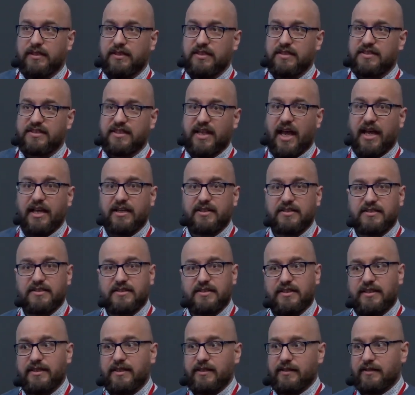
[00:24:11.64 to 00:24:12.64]

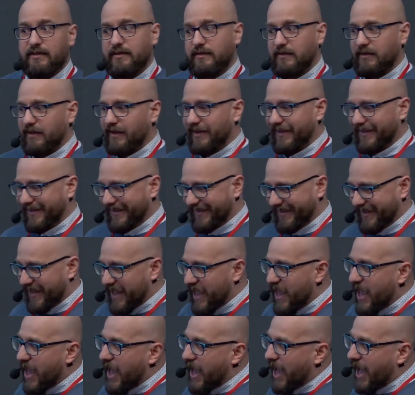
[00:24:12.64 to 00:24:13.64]
sciencey,
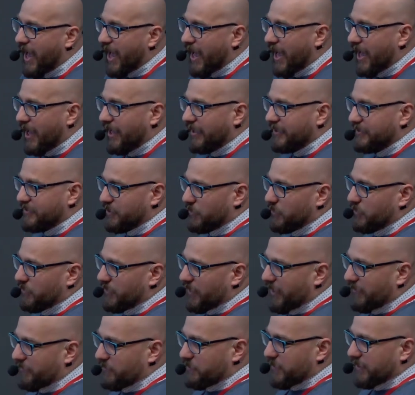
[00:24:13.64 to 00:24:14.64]
so
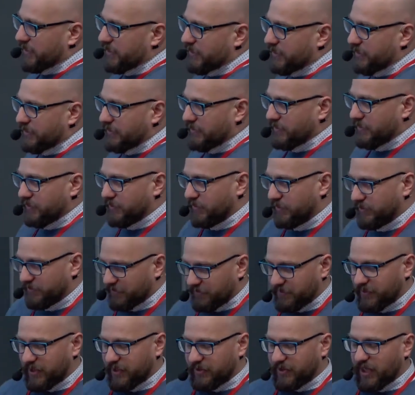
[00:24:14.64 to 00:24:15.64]
everybody
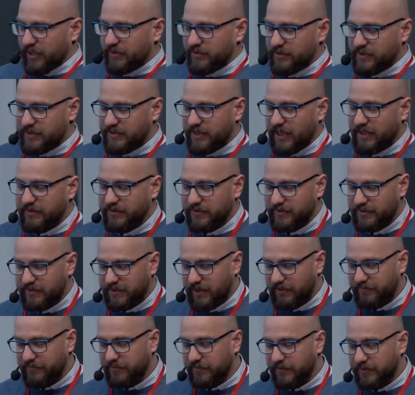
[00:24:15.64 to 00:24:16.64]
can understand it
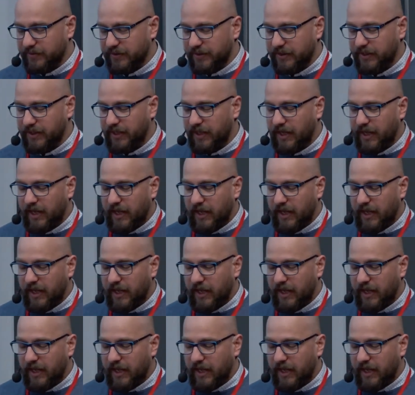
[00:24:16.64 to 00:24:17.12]
definitely.